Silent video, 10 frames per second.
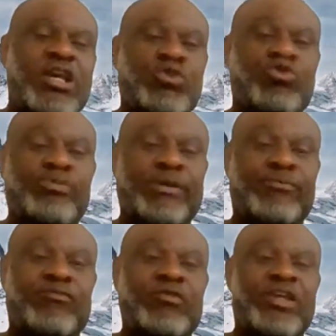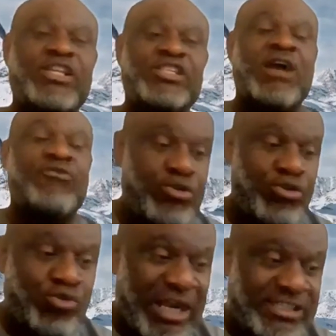it will be easier for
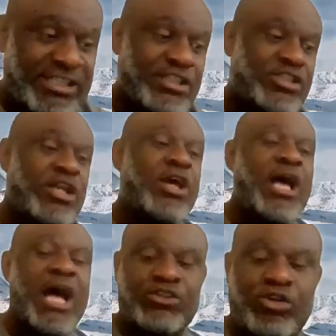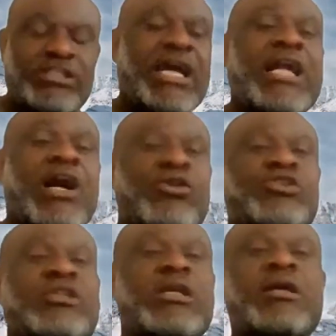you to access such
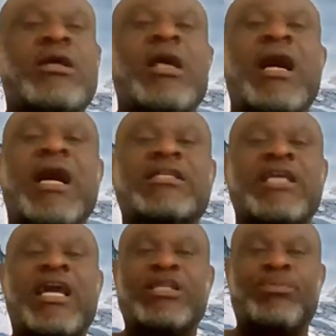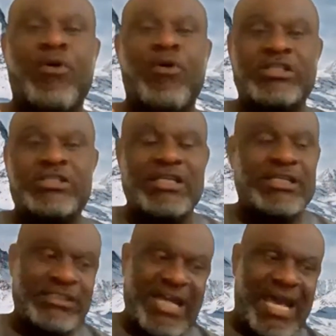accounts at any point
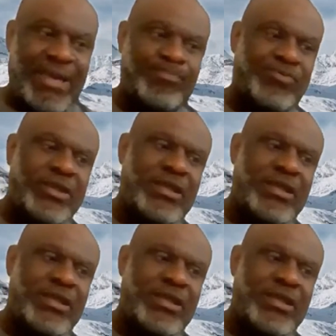in time.